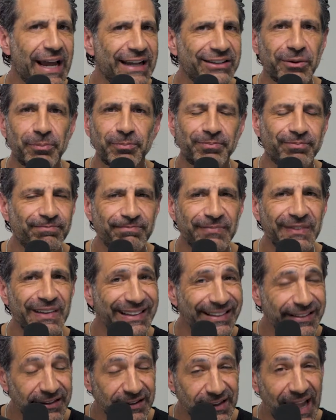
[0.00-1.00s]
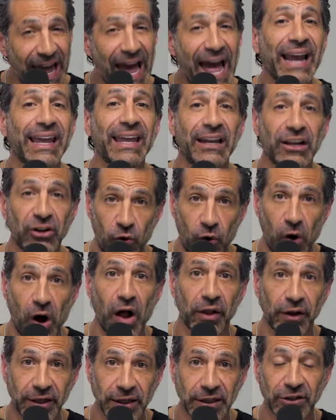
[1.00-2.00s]
That's a lacking
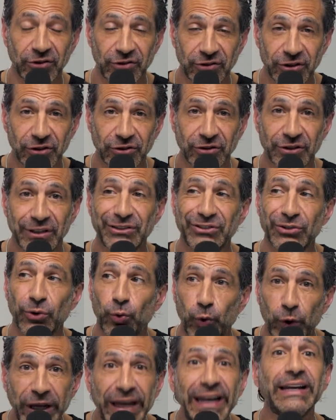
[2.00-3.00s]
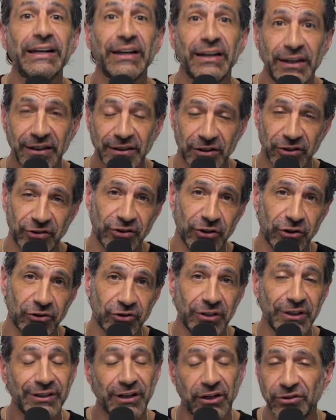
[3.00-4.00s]
quality decision. It's a weak
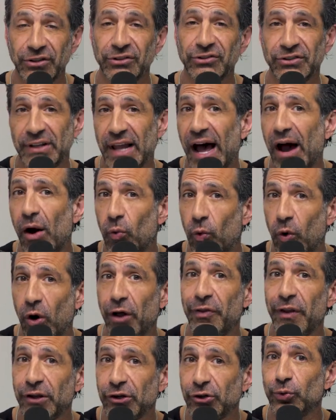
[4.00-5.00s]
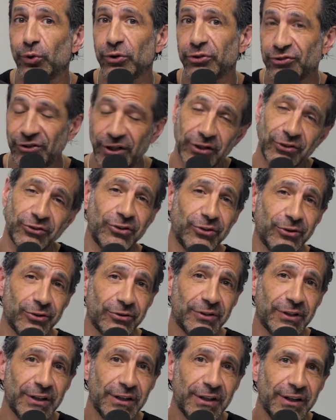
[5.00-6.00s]
decision because it's not one that you will stick to.
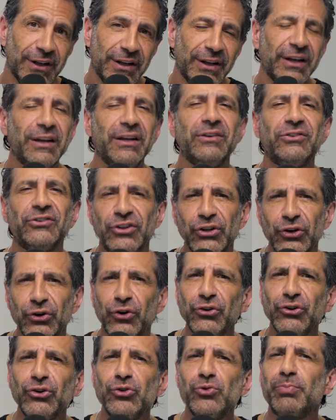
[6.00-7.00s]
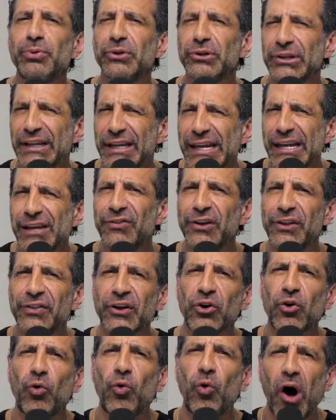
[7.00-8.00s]
Until you believe in
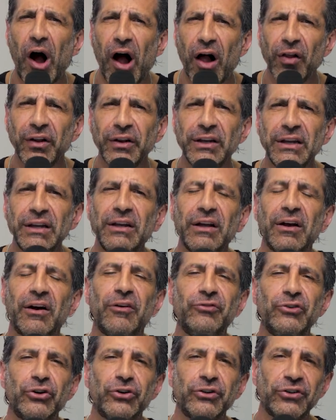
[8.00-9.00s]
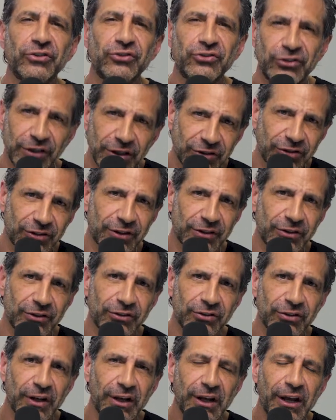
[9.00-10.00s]
the quality of your
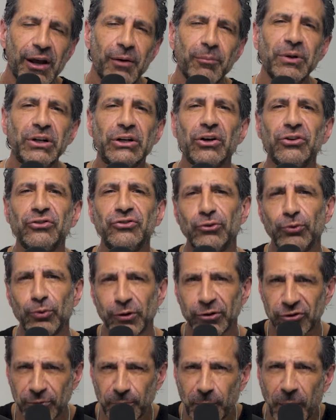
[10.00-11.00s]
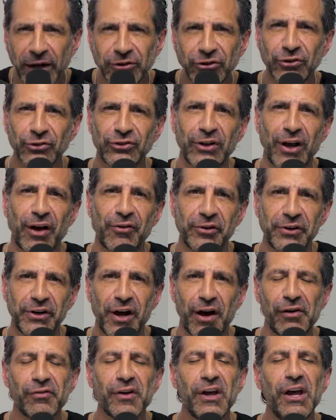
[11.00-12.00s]
decisions, because you respect yourself
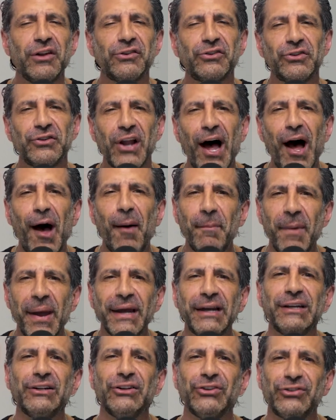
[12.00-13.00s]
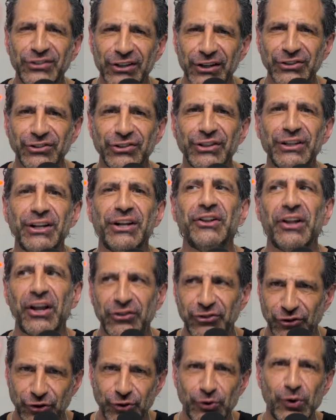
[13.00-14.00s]
enough to not make a decision
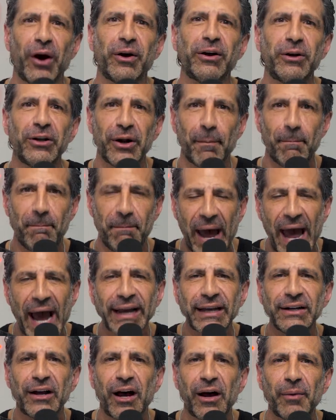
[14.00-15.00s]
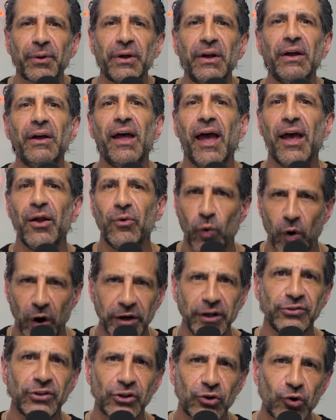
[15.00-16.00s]
unless you are going to back it up. And
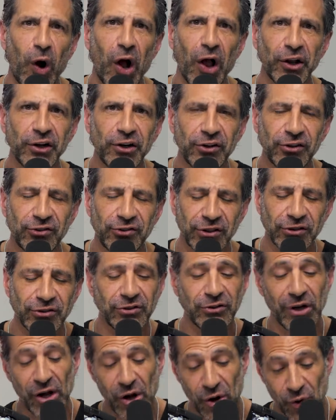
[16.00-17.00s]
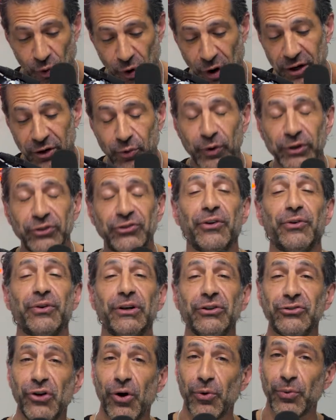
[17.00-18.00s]
what is a quality decision? One in which there
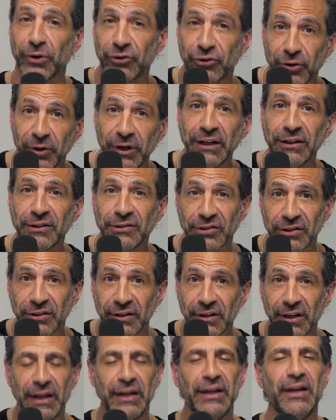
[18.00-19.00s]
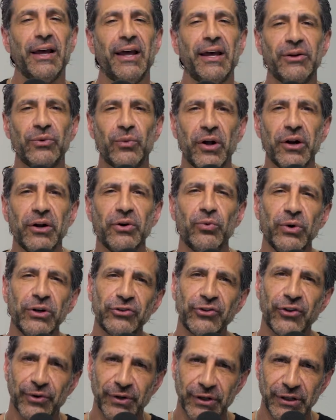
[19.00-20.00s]
is no retreat and one in
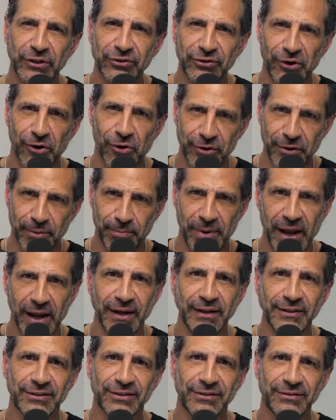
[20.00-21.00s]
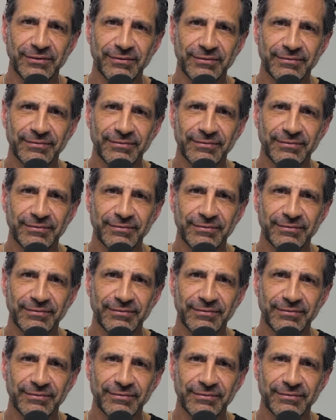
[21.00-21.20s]
which there is no debate.